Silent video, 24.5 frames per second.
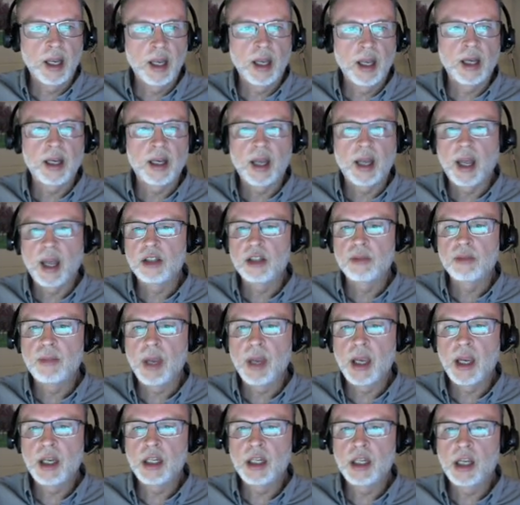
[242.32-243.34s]
It has
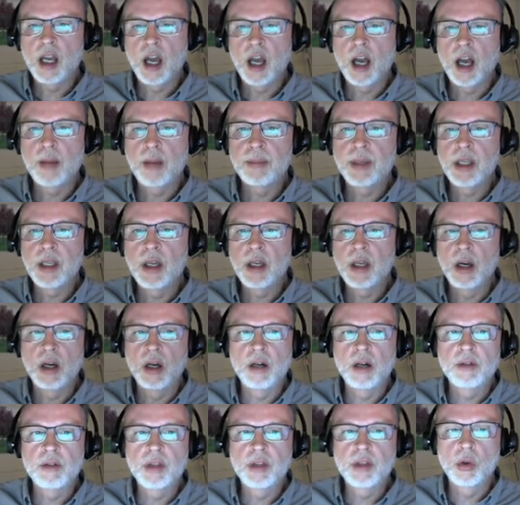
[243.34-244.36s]
made a copy
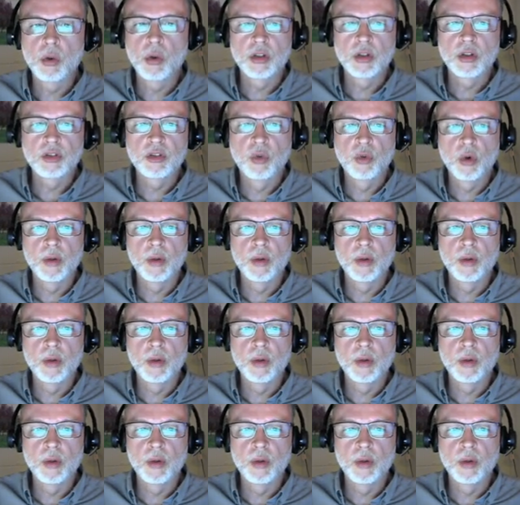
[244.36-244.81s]
of the course